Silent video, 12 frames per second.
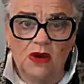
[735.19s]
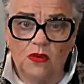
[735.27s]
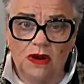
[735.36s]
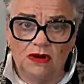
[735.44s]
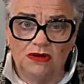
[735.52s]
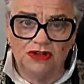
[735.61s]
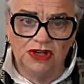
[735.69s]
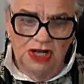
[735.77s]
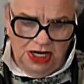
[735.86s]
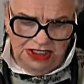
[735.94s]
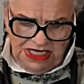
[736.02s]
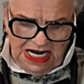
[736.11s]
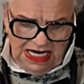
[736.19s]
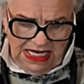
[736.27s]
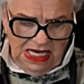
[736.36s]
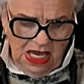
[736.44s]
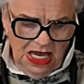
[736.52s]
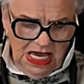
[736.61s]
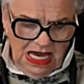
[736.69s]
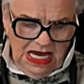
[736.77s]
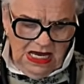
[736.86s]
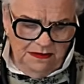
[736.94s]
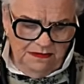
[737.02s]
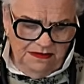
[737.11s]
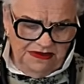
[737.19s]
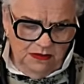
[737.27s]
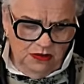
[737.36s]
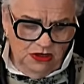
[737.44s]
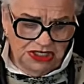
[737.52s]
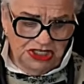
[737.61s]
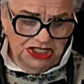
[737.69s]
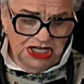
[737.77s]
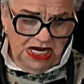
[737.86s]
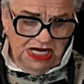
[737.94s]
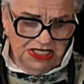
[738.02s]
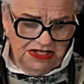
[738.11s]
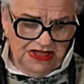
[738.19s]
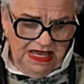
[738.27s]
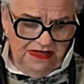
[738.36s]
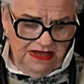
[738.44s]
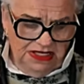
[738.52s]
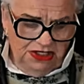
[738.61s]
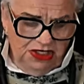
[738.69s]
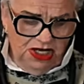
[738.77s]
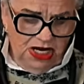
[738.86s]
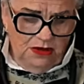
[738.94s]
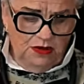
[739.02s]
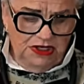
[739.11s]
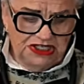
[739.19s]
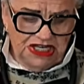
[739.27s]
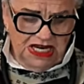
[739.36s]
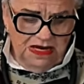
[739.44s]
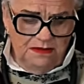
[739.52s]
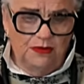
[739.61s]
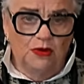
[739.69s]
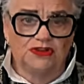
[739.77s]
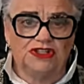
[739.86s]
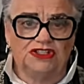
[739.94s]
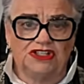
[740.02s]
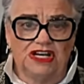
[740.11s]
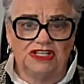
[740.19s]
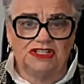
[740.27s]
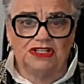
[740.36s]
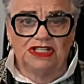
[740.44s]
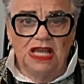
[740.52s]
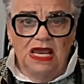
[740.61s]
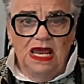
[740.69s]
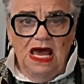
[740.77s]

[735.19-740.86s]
Well, darling, there was a chance there that, we'd see him brought to justice,